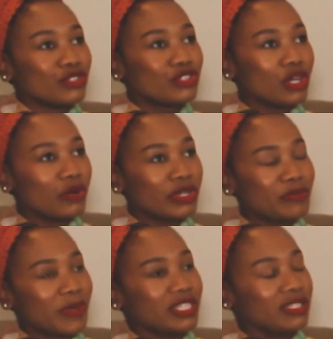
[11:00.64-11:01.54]
So
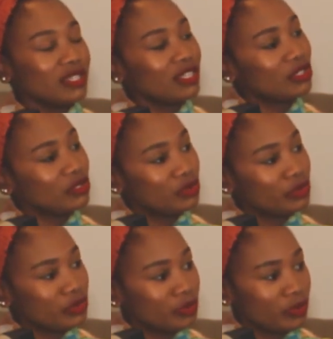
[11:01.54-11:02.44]
it's painting that they
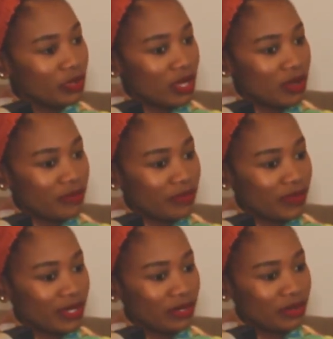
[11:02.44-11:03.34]
do.
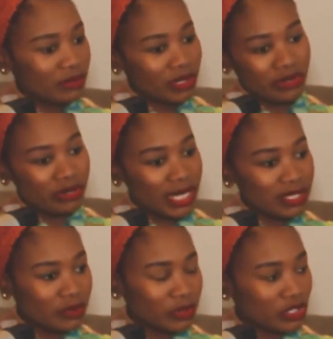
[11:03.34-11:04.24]
They
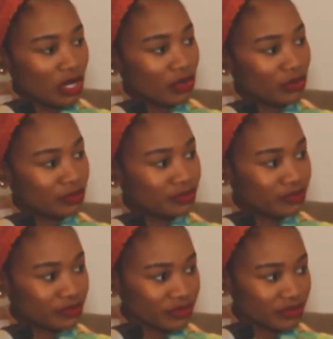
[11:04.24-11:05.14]
created with charcoal,
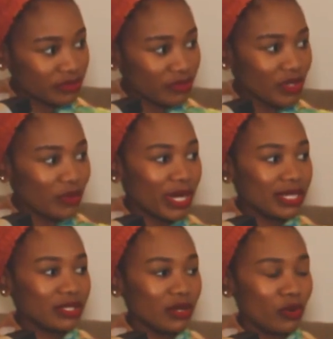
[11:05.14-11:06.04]

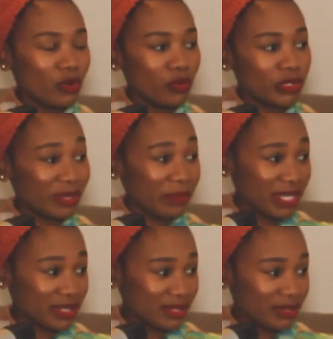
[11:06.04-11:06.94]
right, or water
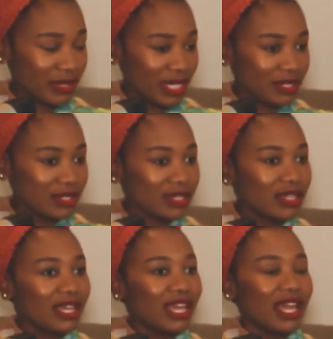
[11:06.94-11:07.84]
paint, right,
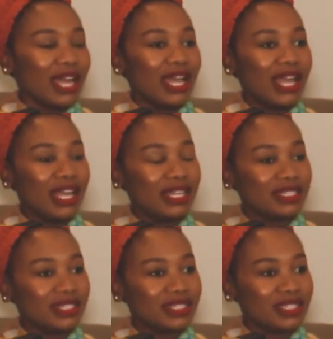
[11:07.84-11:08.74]

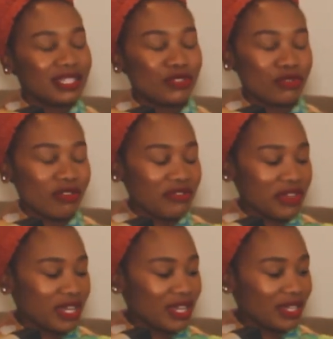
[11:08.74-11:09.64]
and it's sort of
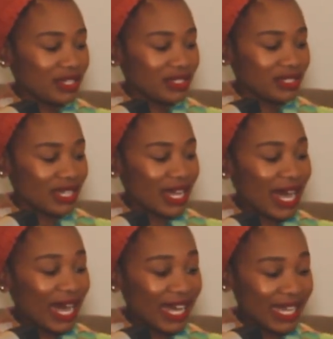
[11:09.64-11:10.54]
a
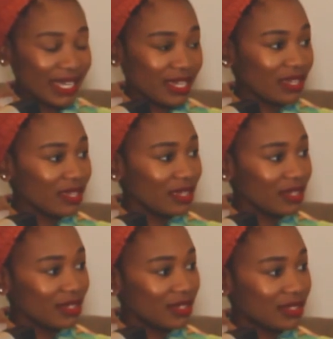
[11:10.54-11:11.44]
eye.
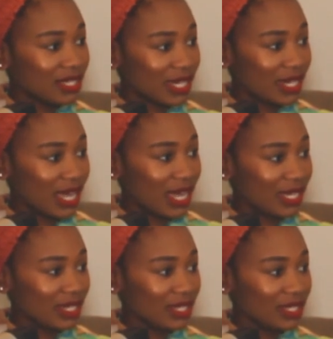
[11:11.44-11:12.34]
It's like an
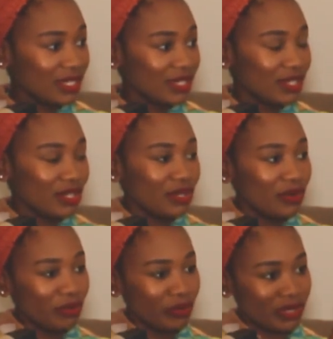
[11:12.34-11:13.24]
eye
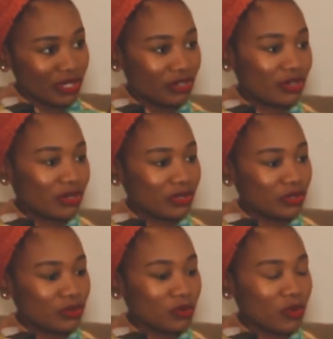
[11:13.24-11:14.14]
with a
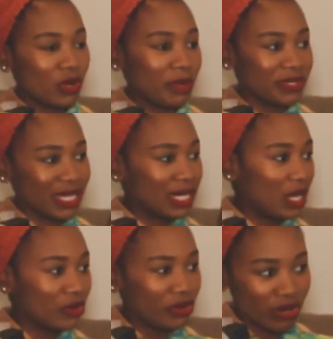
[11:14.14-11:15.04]
small upside
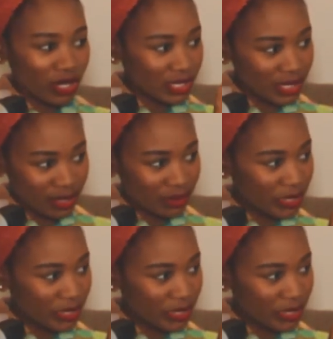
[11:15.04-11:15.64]
down cross in the